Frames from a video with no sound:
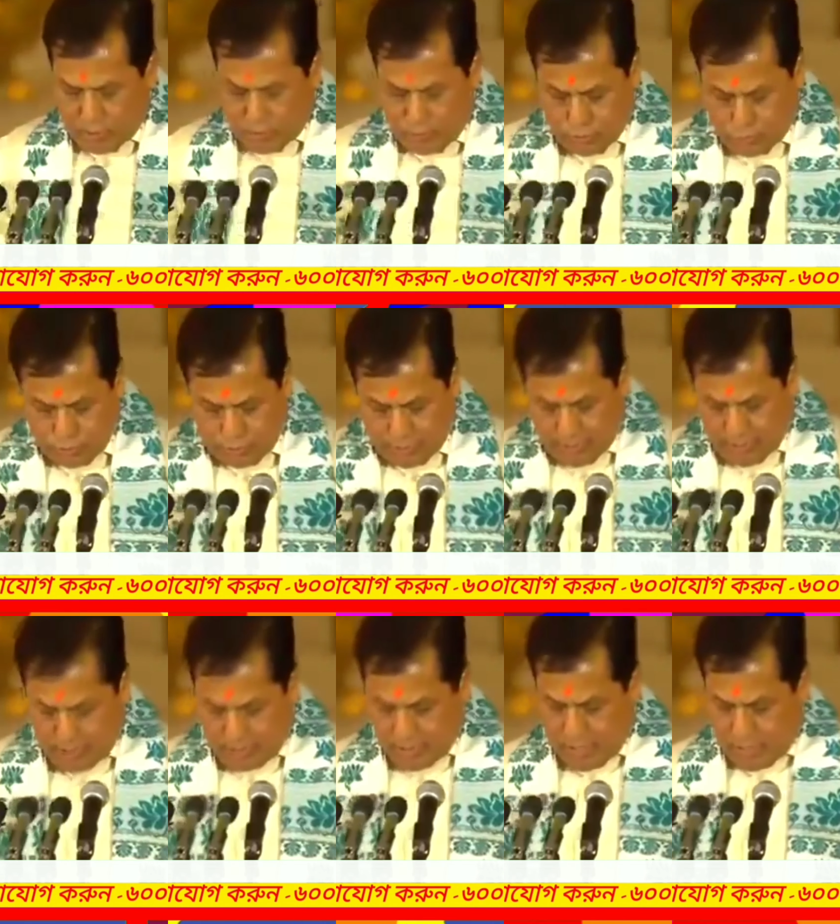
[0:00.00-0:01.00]
do swear
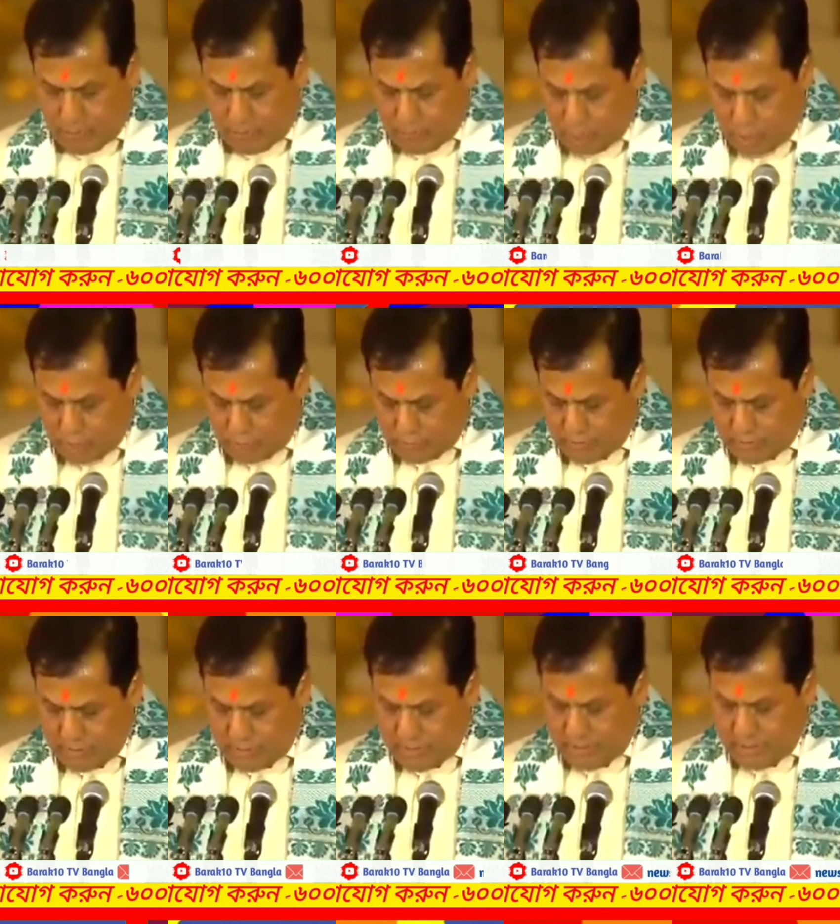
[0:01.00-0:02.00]
in the name of God
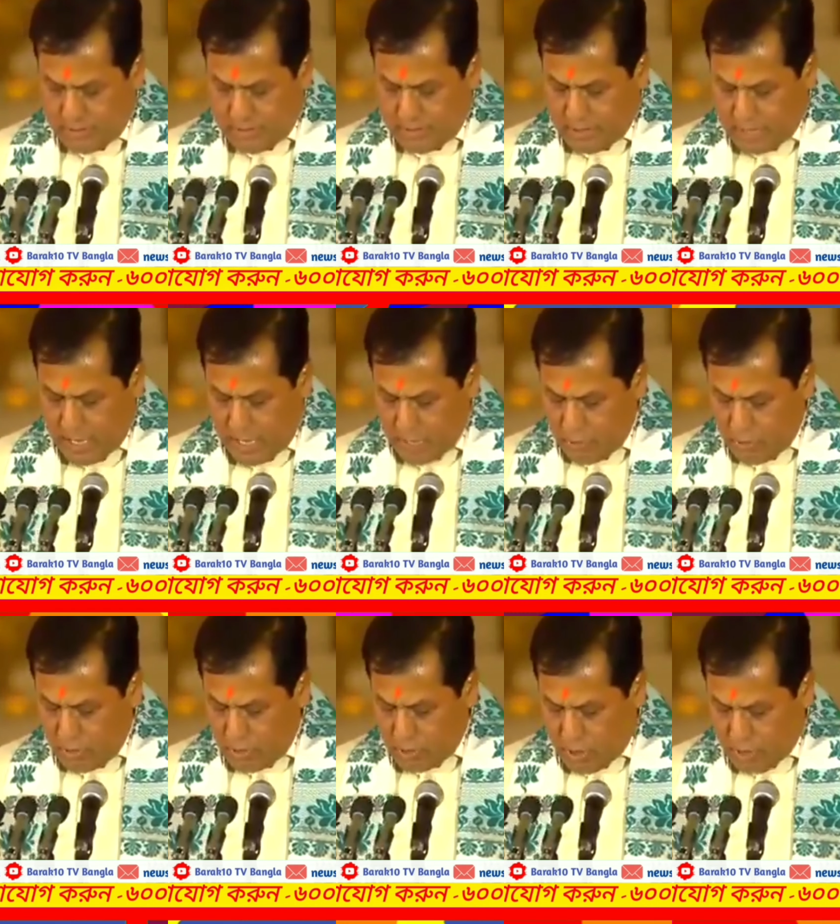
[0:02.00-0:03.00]
that I
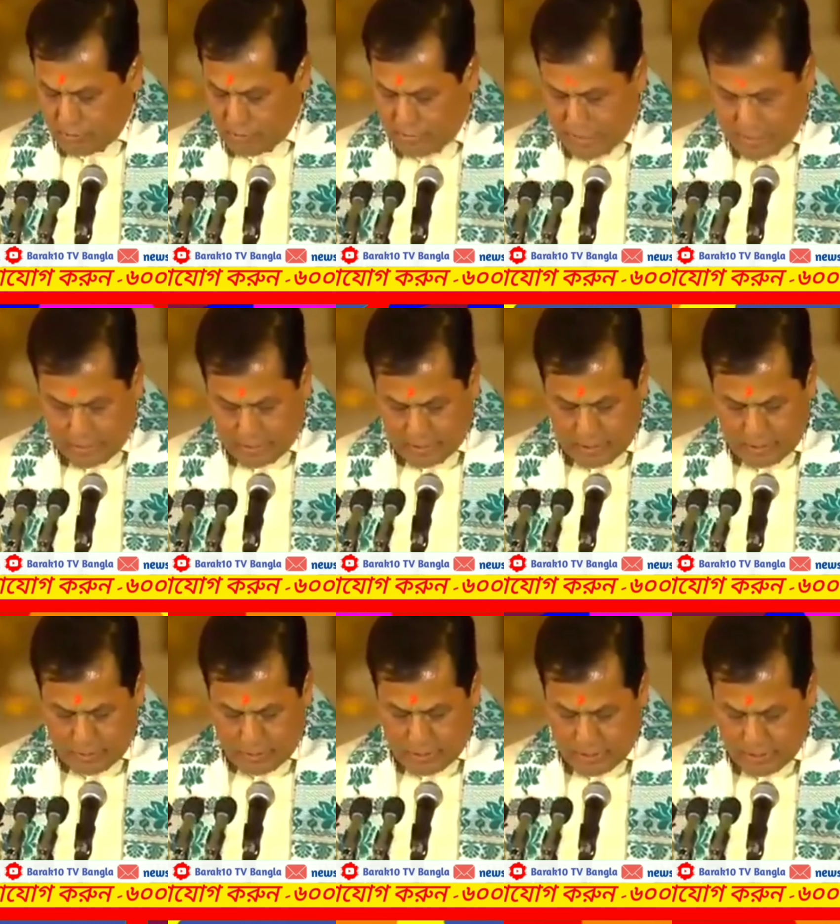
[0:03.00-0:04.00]
will not directly
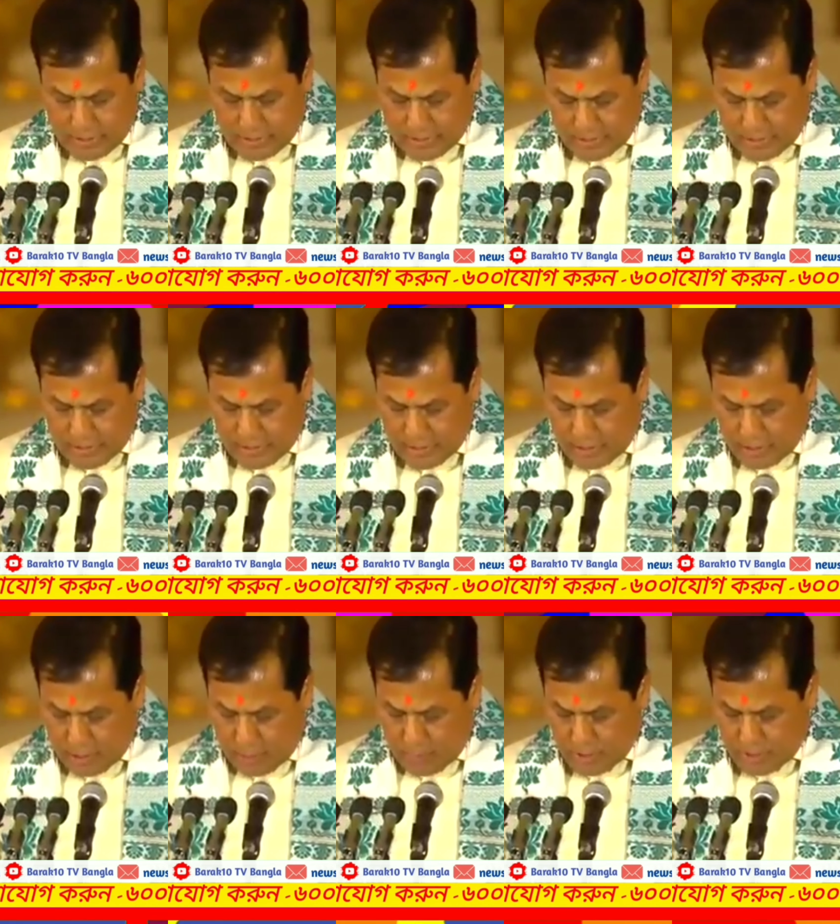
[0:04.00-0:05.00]
or indirectly
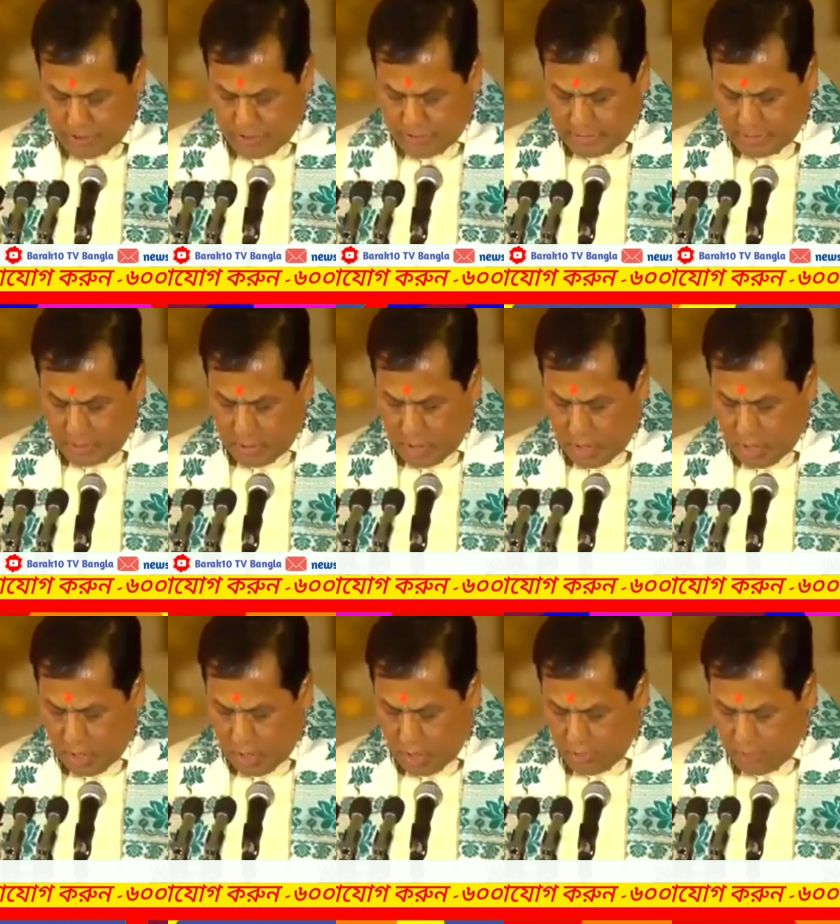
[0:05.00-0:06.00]
communicate
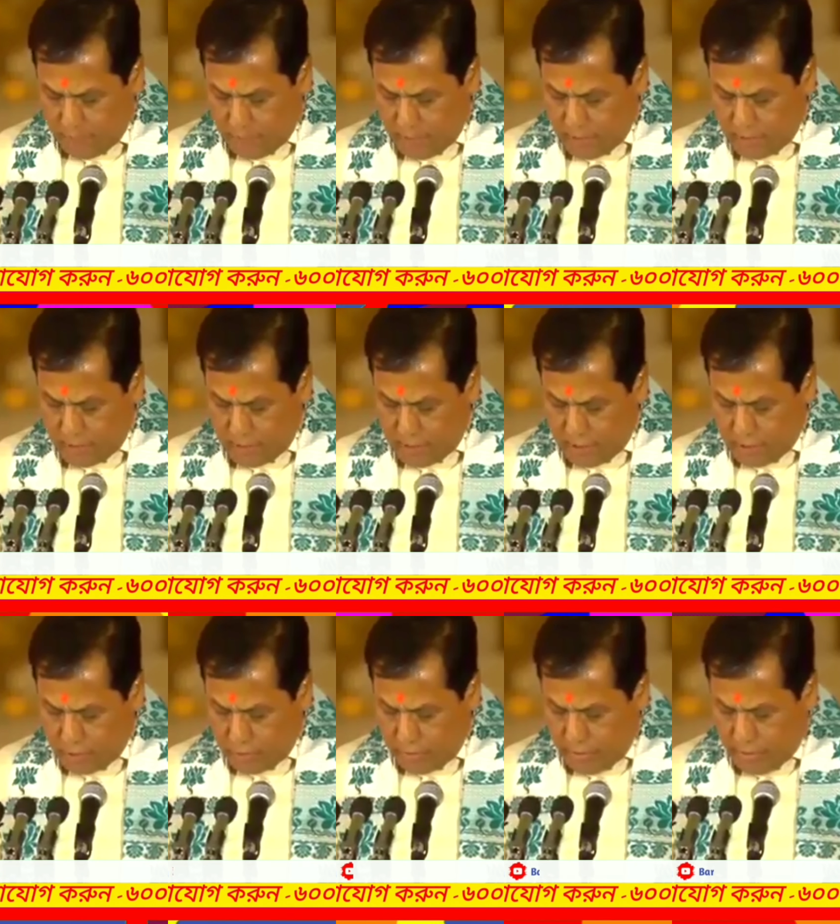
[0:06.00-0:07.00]
or reveal
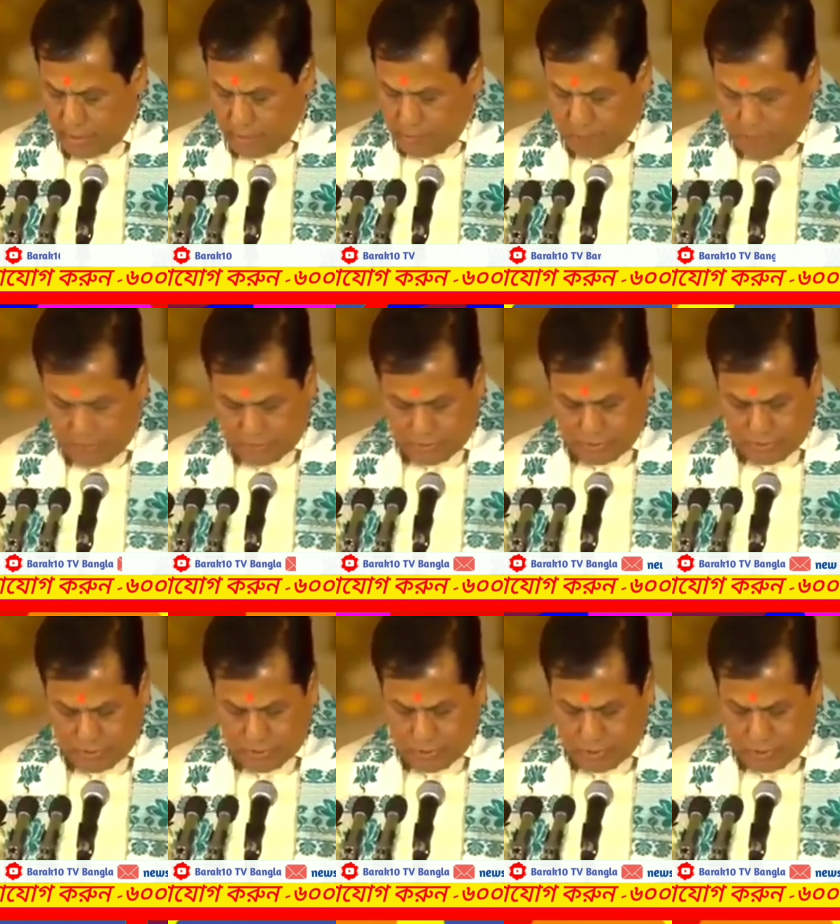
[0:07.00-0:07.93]
to any persons